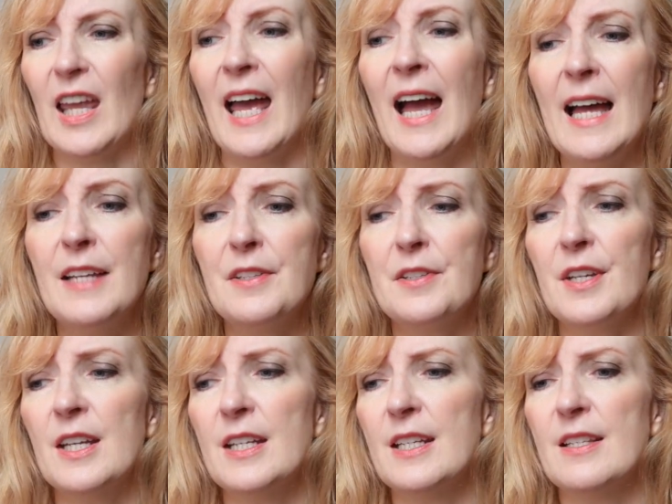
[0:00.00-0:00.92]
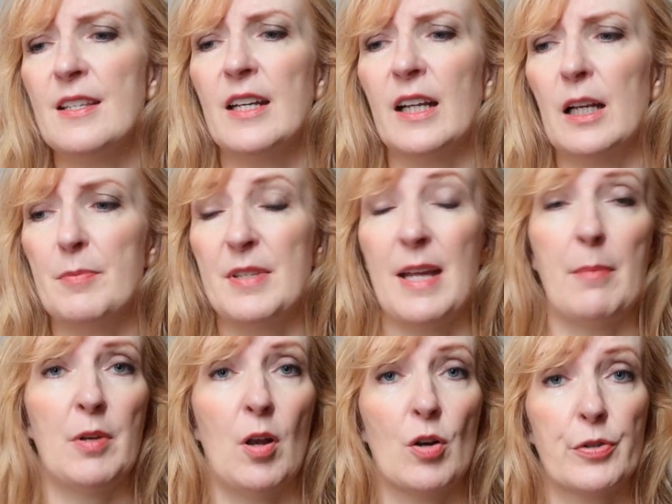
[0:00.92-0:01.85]
and it is an eclipse
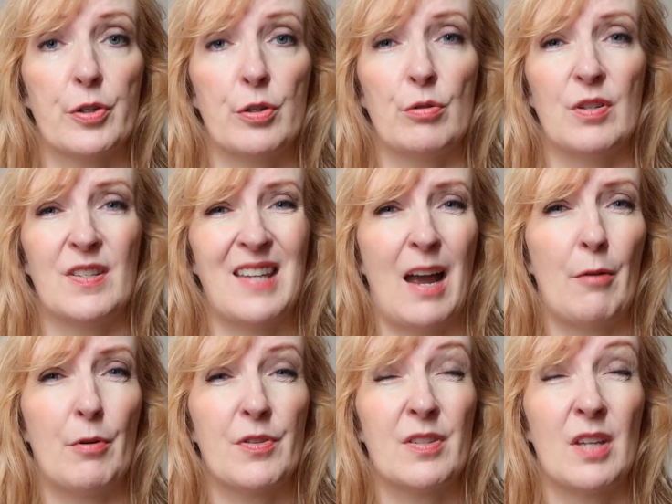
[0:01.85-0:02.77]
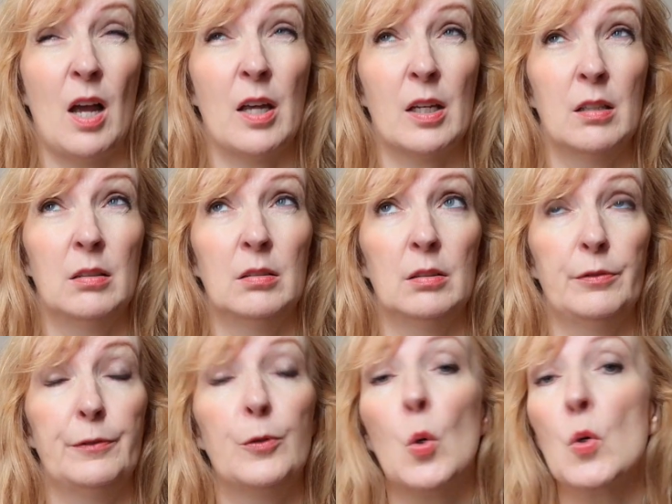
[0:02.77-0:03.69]
that belongs to the Saros cycle
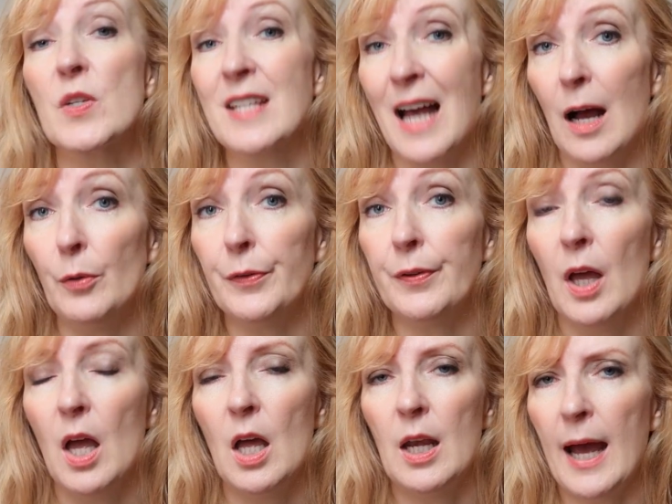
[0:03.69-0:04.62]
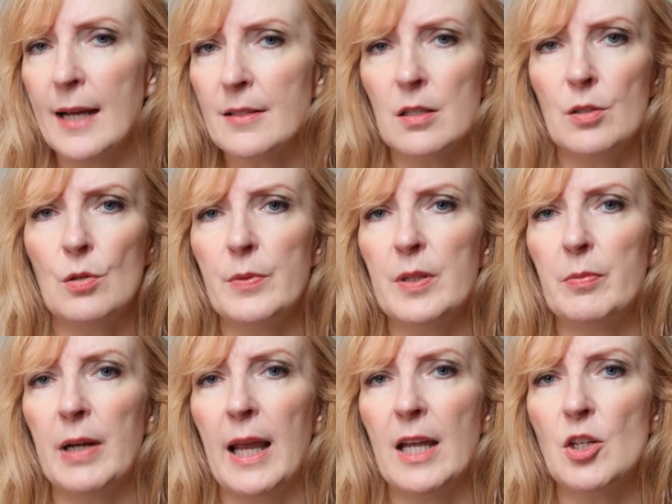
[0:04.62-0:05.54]
for South. Has to do
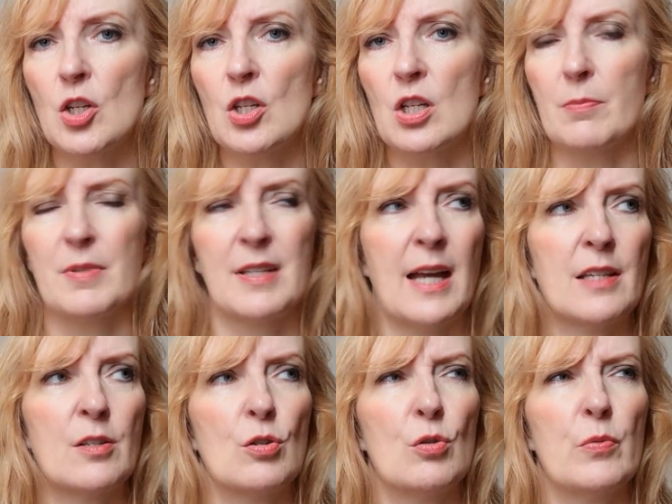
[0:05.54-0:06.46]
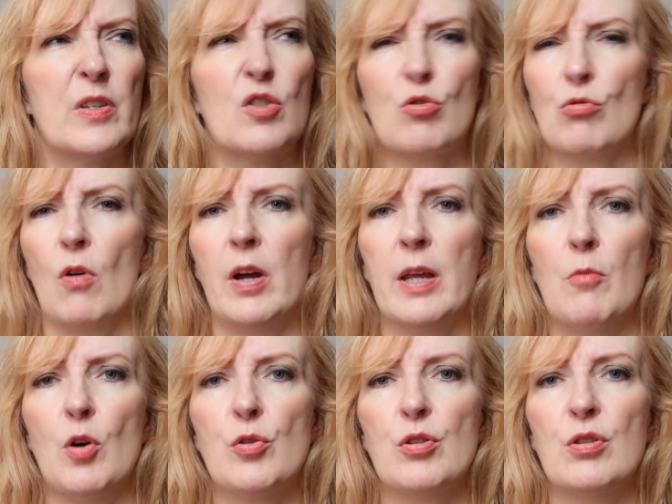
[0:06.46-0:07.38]
with relationships, has to do with strong
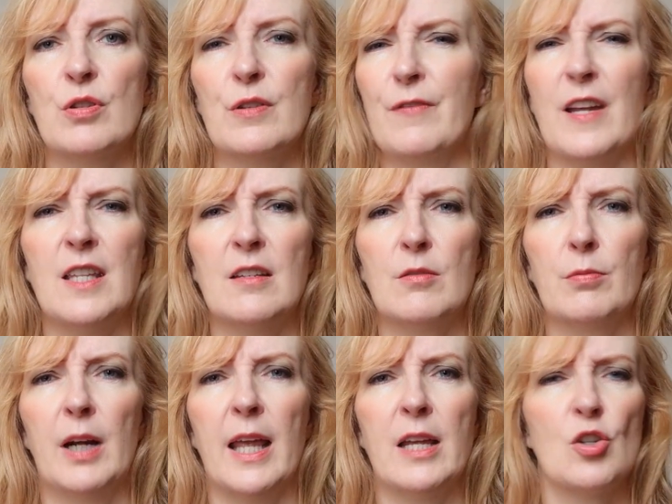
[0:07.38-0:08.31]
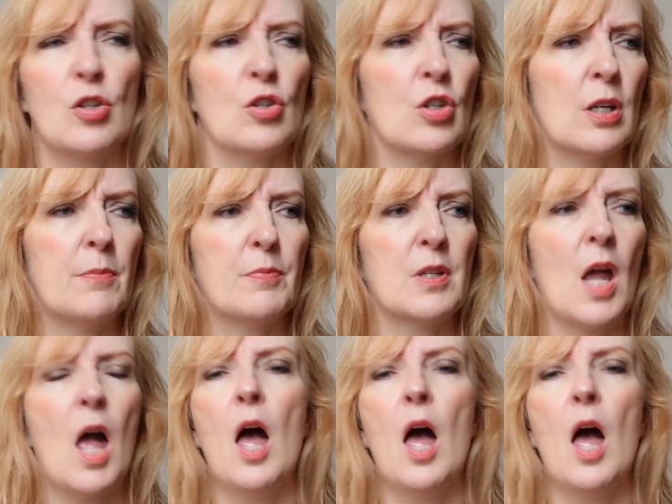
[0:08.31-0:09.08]
emotions, fated relationships.